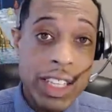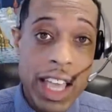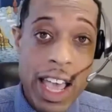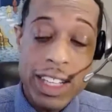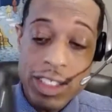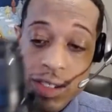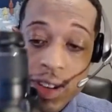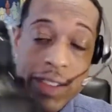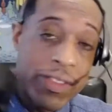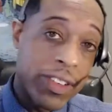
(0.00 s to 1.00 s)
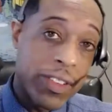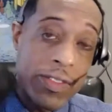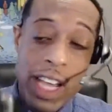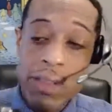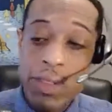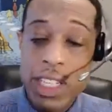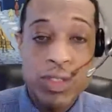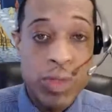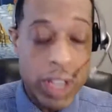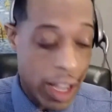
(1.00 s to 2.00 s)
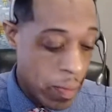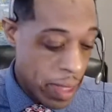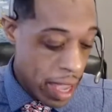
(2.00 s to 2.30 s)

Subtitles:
that, it's great for family as well.